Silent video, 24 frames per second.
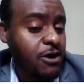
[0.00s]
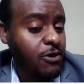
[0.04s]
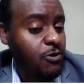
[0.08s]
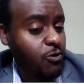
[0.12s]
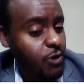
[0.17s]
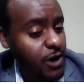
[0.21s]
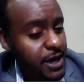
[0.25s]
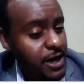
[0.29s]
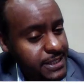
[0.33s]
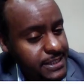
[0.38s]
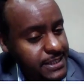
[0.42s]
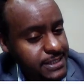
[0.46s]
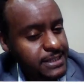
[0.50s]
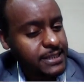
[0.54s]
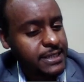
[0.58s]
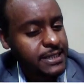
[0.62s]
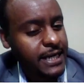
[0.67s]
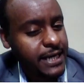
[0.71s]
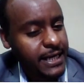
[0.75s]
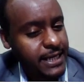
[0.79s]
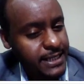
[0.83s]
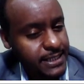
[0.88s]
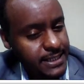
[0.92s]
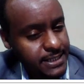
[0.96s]
what
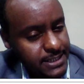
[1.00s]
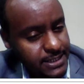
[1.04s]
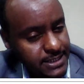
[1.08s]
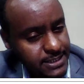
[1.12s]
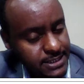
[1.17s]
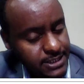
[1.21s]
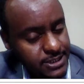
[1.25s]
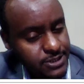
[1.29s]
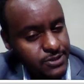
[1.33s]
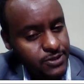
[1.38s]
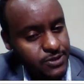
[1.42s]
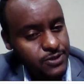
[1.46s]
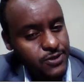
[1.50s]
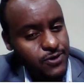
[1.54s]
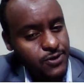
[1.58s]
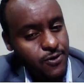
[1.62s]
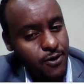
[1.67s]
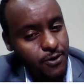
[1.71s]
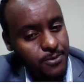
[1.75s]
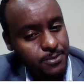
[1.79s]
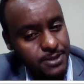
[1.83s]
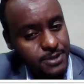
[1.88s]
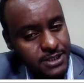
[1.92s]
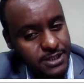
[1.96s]
trends do you
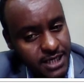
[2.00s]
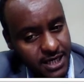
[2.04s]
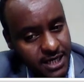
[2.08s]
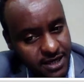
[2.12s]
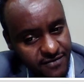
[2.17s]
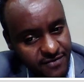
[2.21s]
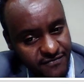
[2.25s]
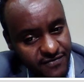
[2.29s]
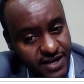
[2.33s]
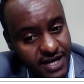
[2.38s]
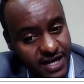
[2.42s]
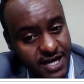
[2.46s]
observe